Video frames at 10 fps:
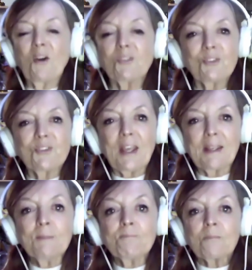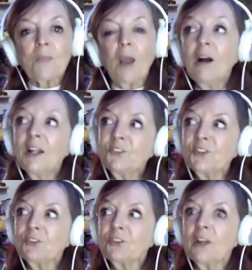I should say, I
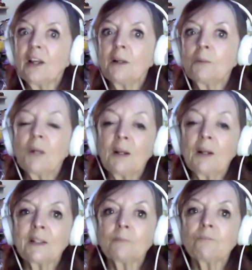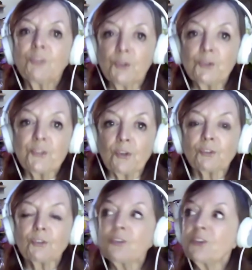did uh, my um, first
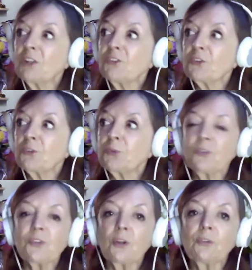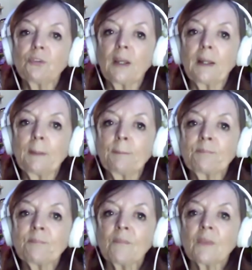doctoral thesis was on
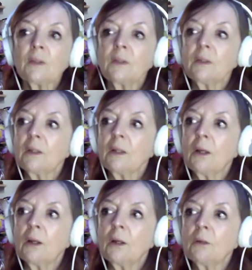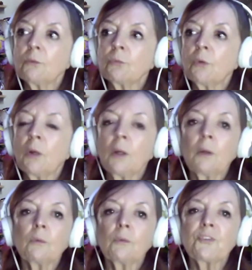um, uh,
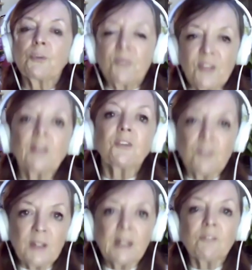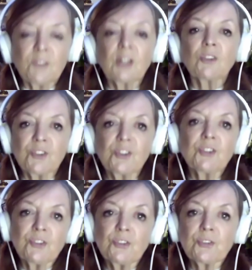uh, substantive and evidentiary
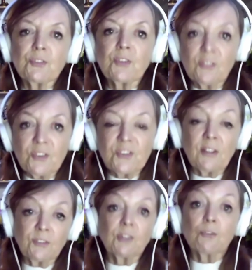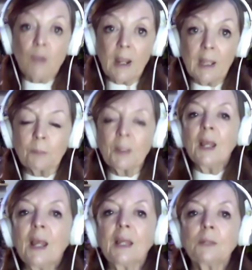issues of consent in rape.
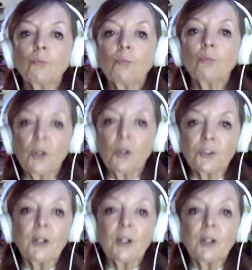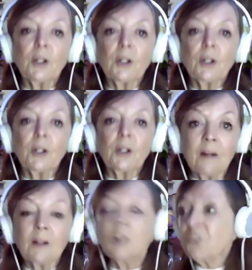And what I'm doing
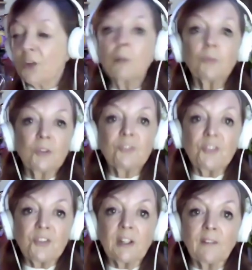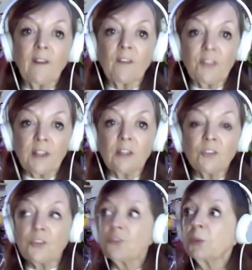now is I'm revisiting that
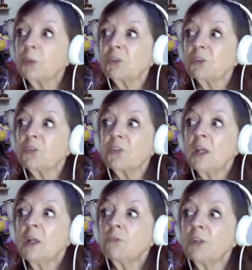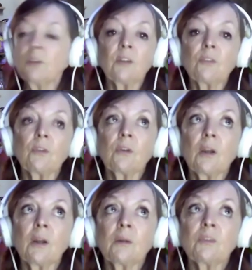thesis, which was written in
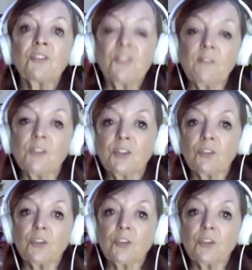uh, the 70s.